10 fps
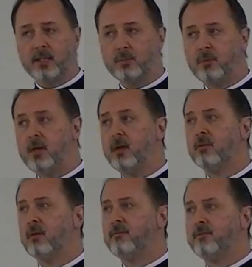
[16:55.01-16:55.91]
as
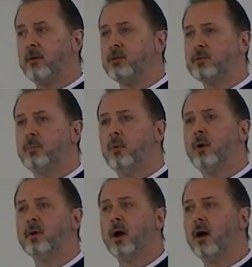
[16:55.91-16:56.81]
being the
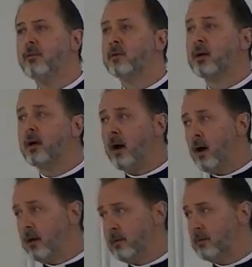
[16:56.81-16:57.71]
firstborn of
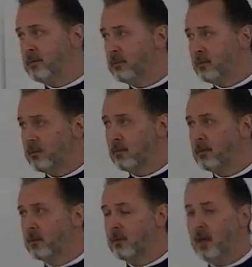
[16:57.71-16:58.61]
God
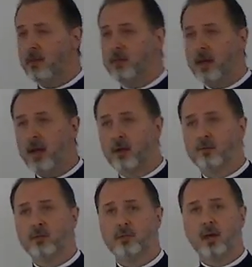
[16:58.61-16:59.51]
and they
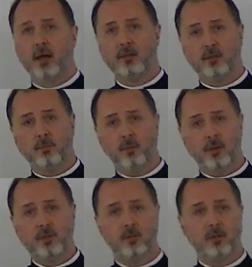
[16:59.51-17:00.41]
exercised the
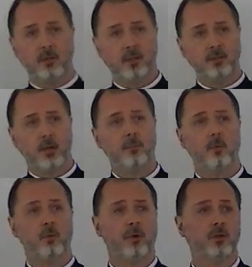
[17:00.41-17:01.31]
priesthood and the
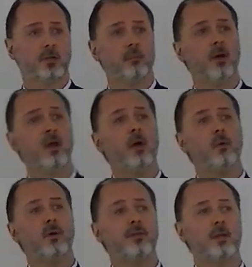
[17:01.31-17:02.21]
temple worship
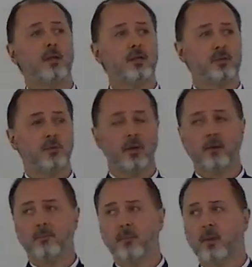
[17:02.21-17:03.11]
within
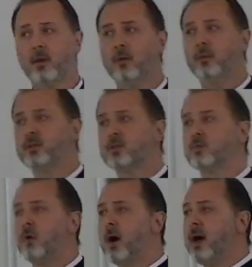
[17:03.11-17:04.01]
Israel, which is
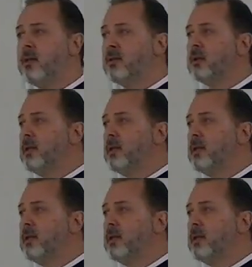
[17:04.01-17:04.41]
why the